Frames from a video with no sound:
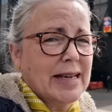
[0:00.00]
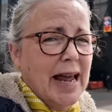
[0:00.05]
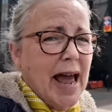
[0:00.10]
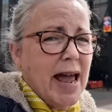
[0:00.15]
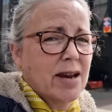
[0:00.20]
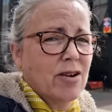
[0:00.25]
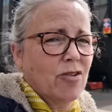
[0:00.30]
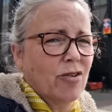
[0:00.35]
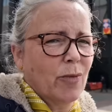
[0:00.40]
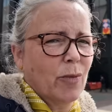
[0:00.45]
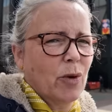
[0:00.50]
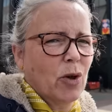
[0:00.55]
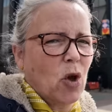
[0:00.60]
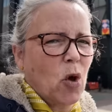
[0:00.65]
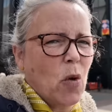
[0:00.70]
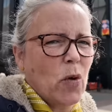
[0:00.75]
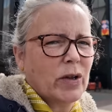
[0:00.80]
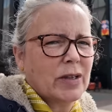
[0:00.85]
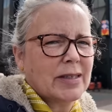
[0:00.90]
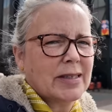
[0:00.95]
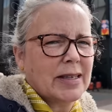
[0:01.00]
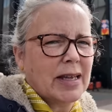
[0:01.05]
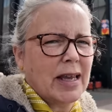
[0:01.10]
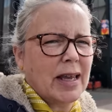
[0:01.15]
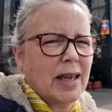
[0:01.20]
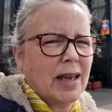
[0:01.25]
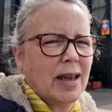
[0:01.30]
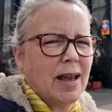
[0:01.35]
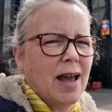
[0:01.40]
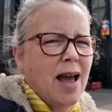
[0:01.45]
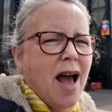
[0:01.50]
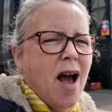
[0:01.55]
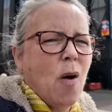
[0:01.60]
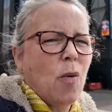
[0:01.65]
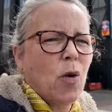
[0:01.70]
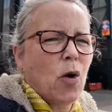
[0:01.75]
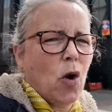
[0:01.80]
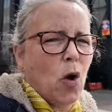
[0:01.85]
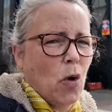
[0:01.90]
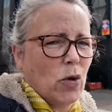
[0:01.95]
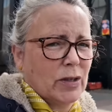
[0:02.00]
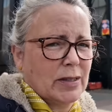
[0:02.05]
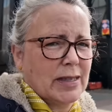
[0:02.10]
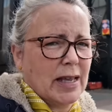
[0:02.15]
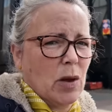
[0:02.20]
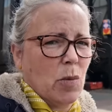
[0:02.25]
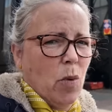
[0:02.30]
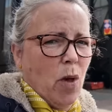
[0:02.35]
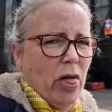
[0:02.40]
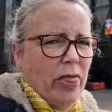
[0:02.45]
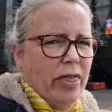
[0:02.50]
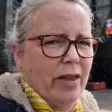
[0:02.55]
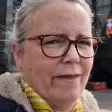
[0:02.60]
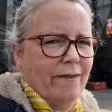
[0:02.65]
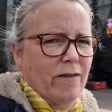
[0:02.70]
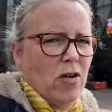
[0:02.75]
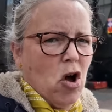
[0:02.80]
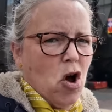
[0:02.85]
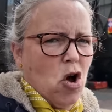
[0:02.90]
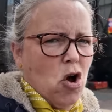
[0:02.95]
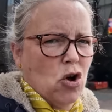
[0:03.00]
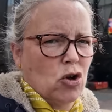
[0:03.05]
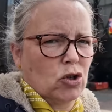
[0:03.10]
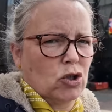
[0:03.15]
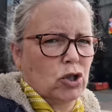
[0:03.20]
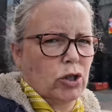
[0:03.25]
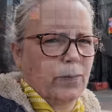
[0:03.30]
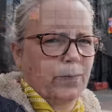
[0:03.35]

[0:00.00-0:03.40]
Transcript: Diner and we'll go and see we'll go and see what they've got.